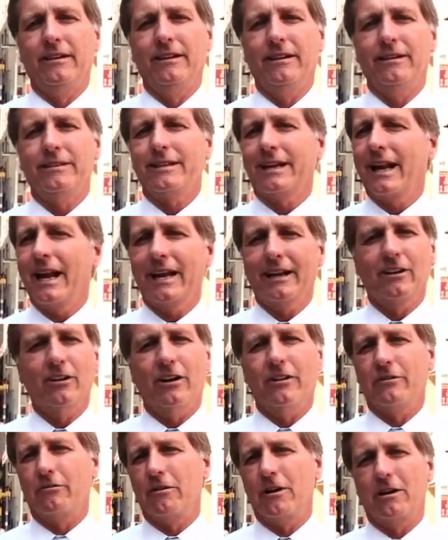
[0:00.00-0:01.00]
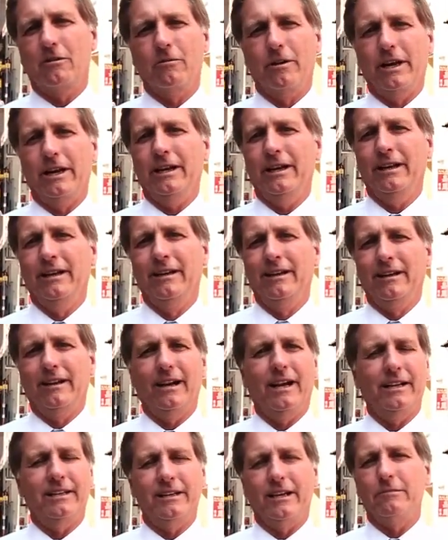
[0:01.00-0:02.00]
He said I had gone the wrong way
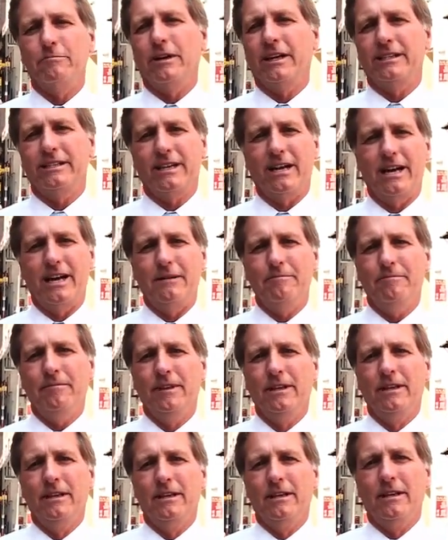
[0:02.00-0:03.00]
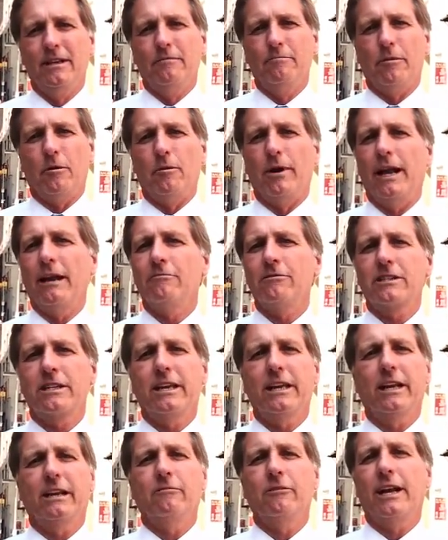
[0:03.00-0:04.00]
and I had done my time, but when
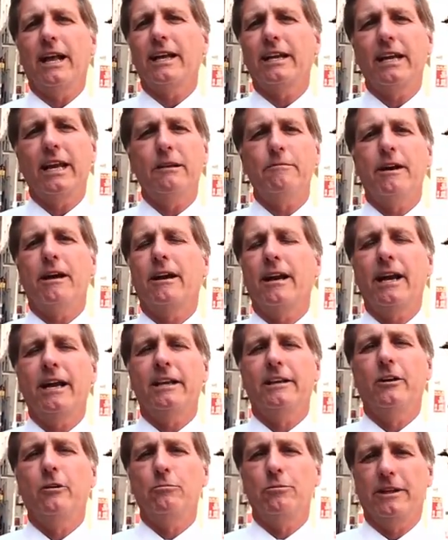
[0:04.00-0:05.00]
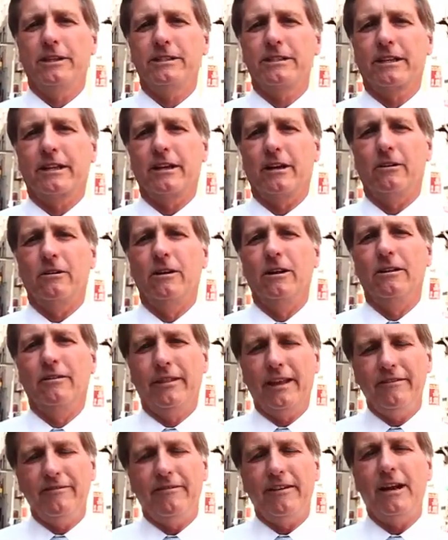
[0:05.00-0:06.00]
I came out I had no place to go.
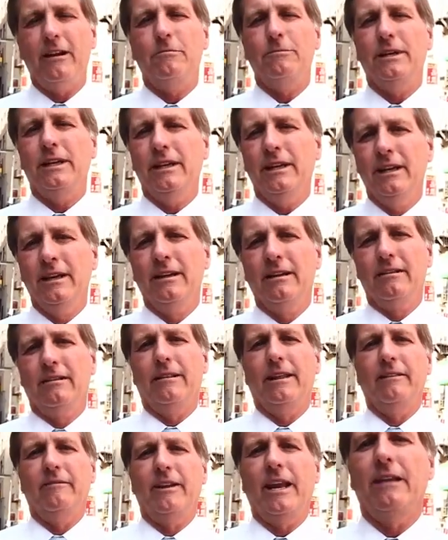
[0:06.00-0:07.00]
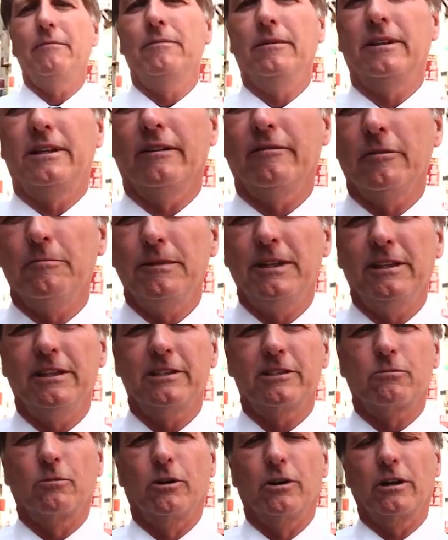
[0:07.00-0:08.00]
They found me, they've given me
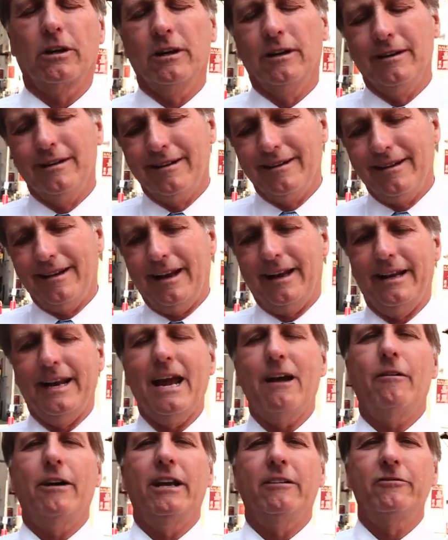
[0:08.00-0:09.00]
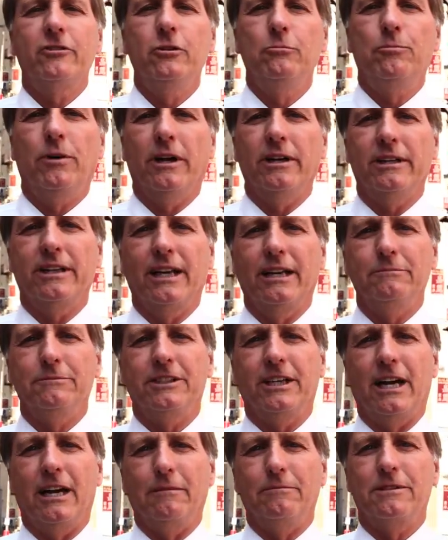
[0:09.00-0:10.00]
this work, and now I have 2 part-time
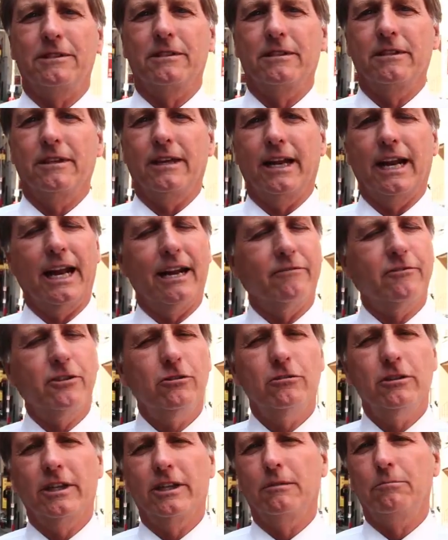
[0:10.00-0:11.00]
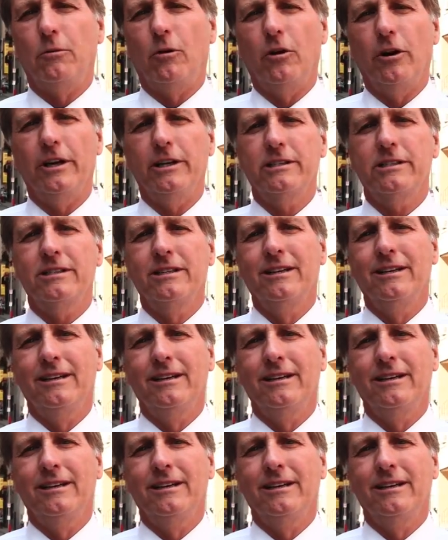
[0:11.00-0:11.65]
jobs, and I have 2 little boys,